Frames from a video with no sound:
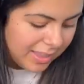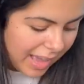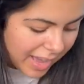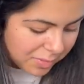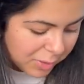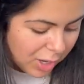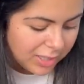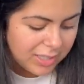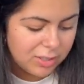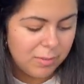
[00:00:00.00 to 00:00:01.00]
Then we
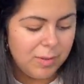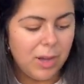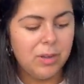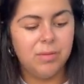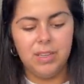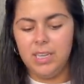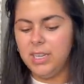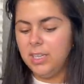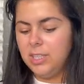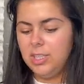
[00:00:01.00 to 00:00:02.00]
got these from Value
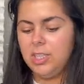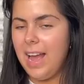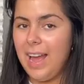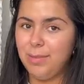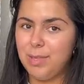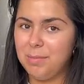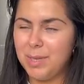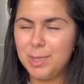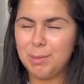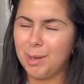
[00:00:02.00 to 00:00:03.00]
Village. I have
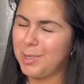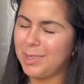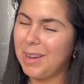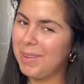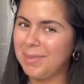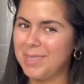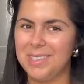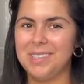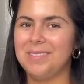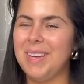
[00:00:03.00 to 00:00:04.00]
something special coming up
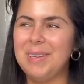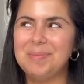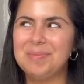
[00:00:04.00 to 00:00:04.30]
soon, but